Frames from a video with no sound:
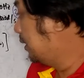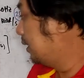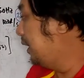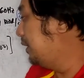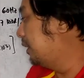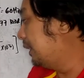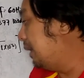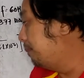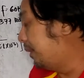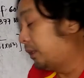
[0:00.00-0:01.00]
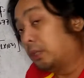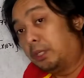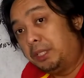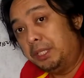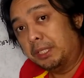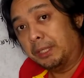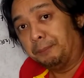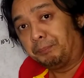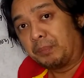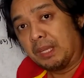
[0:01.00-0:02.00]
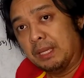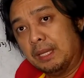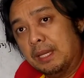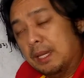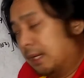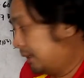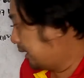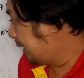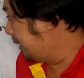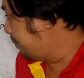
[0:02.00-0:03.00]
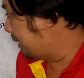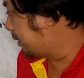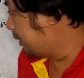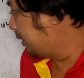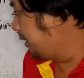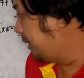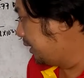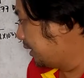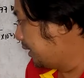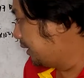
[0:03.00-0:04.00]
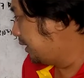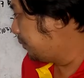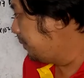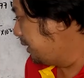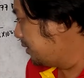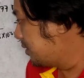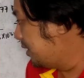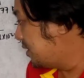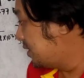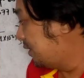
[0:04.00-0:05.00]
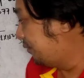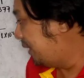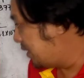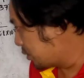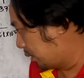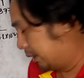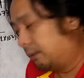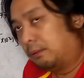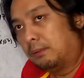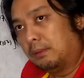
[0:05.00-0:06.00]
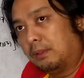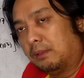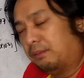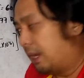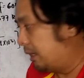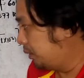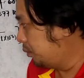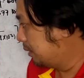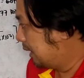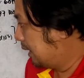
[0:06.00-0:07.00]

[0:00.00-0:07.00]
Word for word: okay, the 10 bar 30 here. The 10 bar 30 here, it means this is the phasor value.